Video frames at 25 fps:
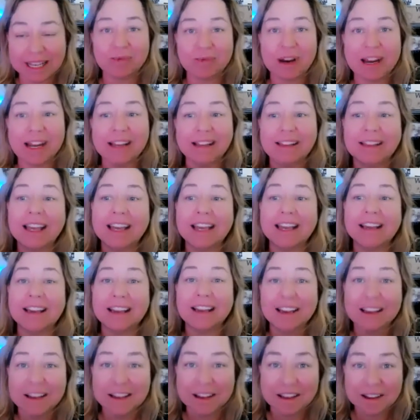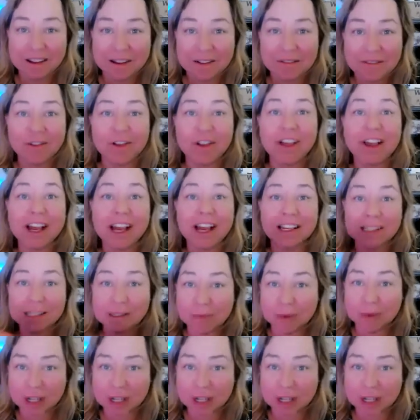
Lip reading: right? Like for the customer